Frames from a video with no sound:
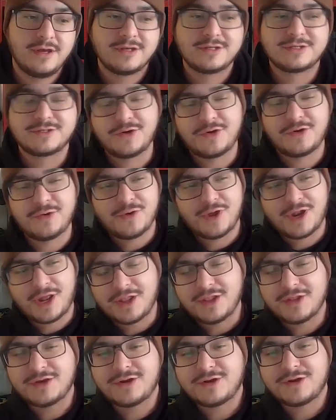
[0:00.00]
So when
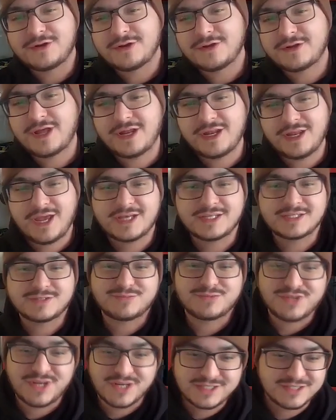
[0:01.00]
I learned that he has a
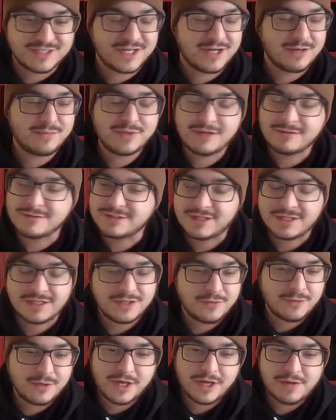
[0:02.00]
production company, I was like,
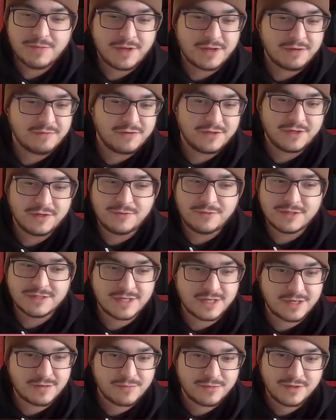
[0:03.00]
yo, we got to make a video one
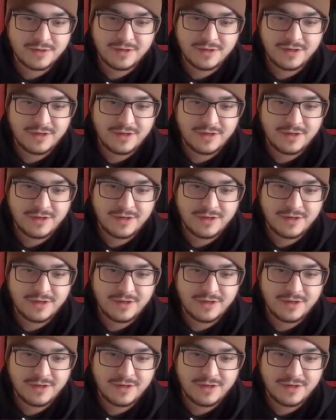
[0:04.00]
time.